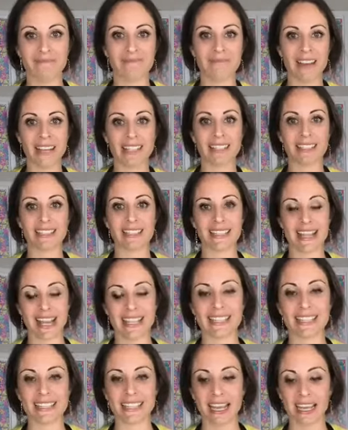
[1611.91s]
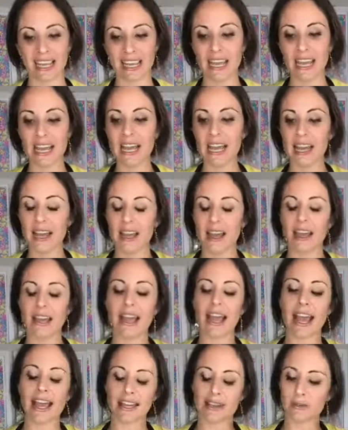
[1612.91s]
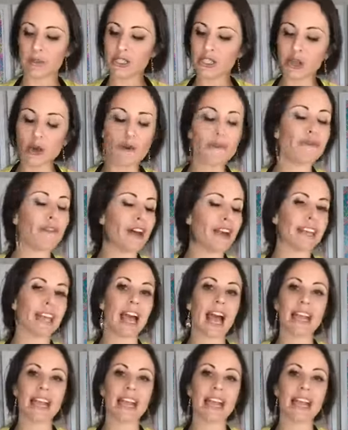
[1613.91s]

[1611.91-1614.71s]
That's like, it was so funny.